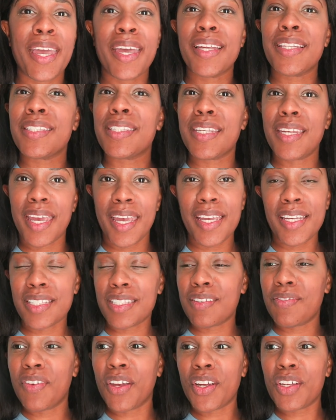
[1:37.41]
And today
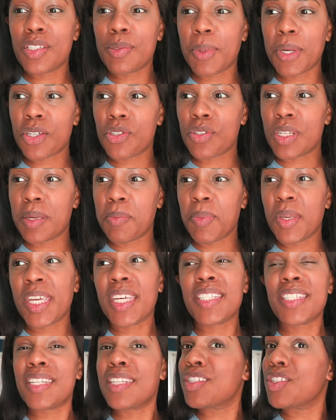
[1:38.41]
is a very special day
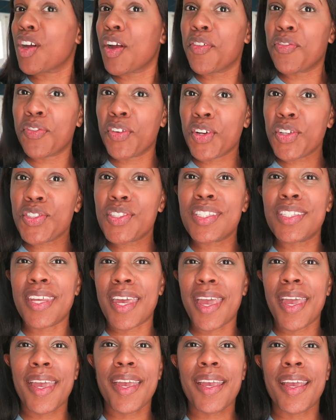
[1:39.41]
because it is our first
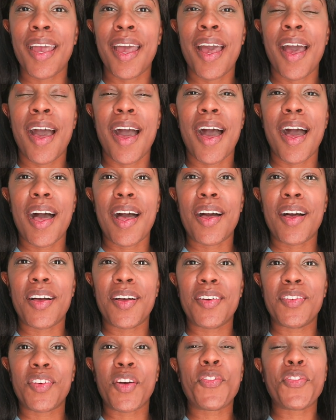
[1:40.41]
day
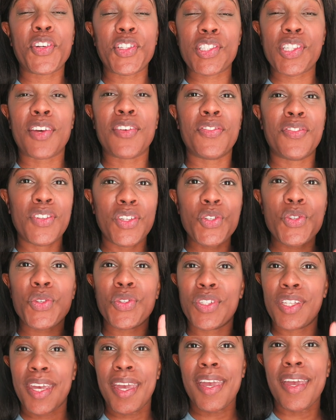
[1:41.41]
of, first
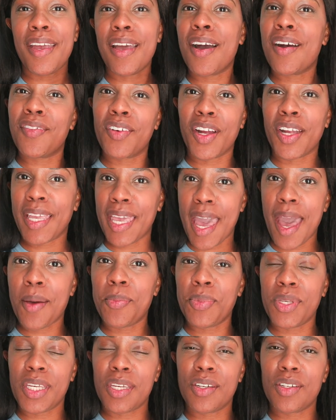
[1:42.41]
official day of our
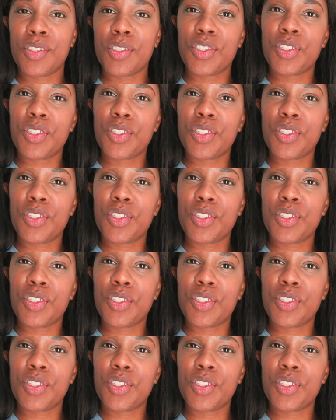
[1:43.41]
gap year.